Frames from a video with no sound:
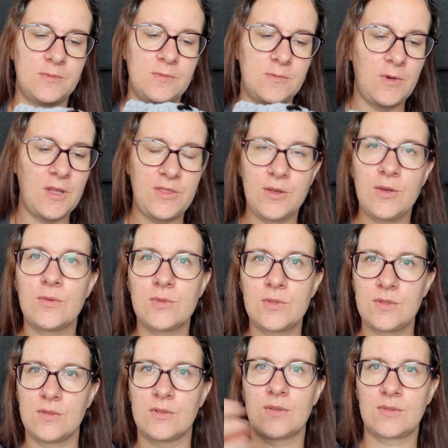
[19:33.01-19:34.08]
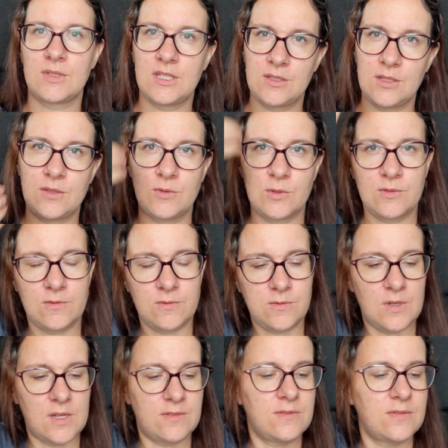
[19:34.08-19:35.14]
with use, you know, that it would
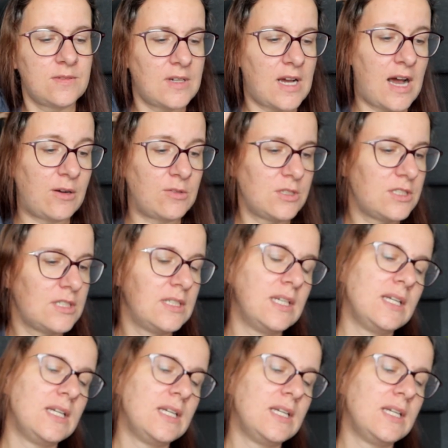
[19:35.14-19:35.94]
fluff out.